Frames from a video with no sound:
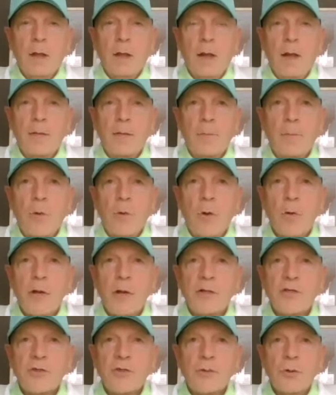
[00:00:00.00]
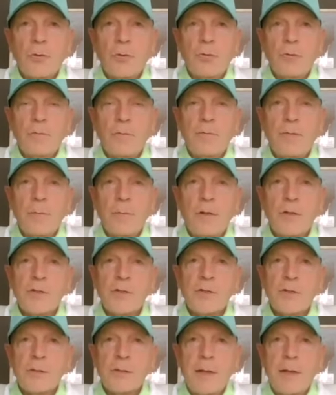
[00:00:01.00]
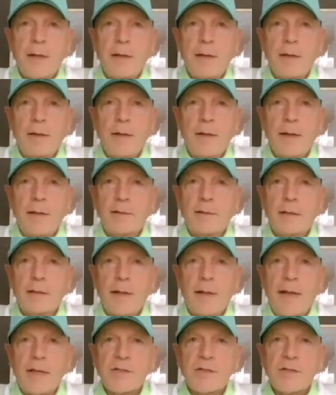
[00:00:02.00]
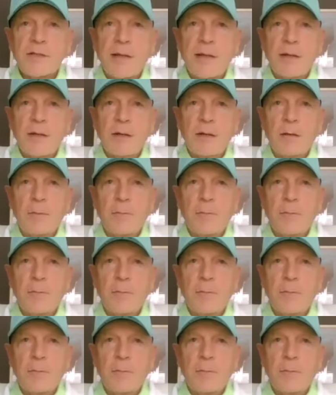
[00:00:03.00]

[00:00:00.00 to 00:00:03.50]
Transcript: Uh, the ball got stolen from us, and uh, at the last second,